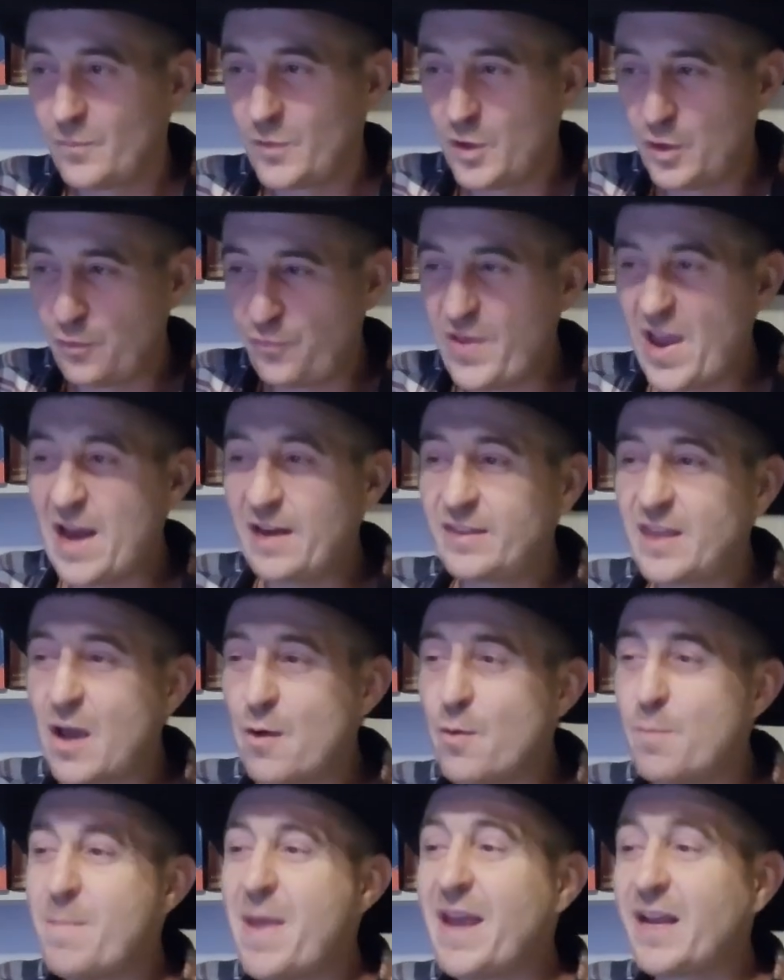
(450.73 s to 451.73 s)
You think
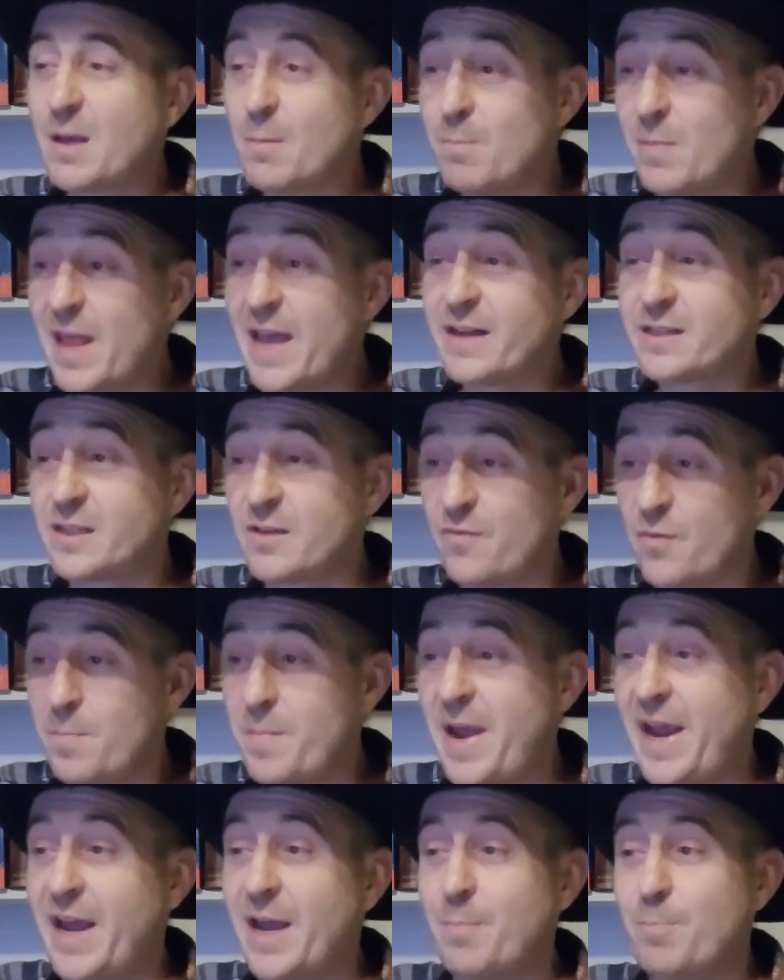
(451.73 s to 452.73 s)
that would make him less of a
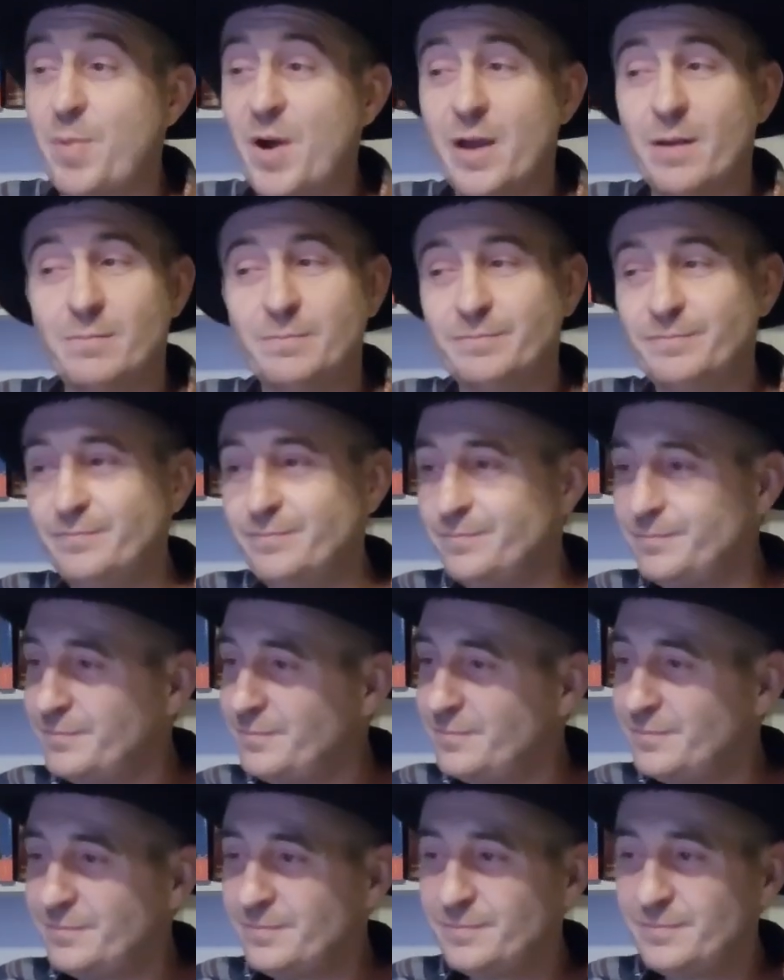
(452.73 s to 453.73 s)
man, but
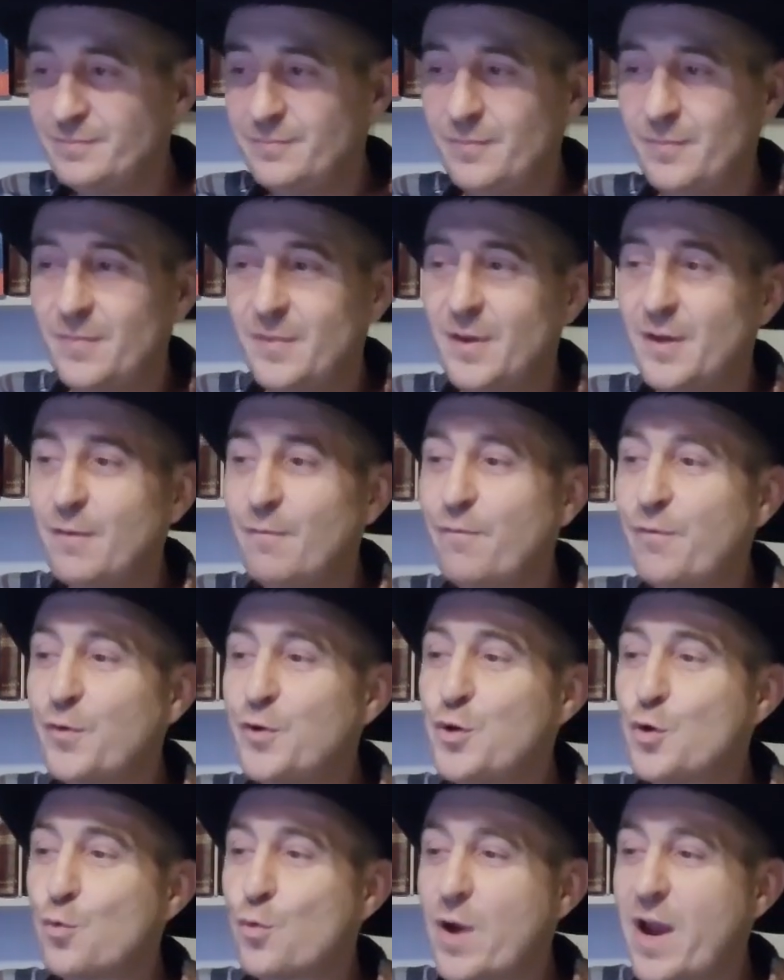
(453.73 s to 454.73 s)
for
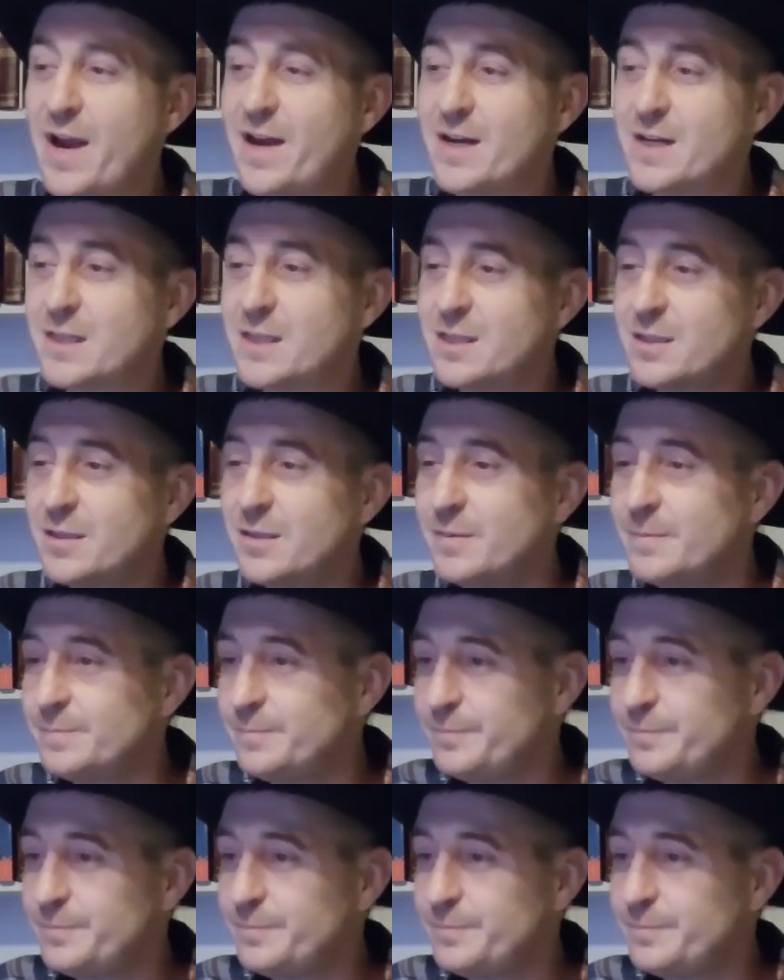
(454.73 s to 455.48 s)
Uranus,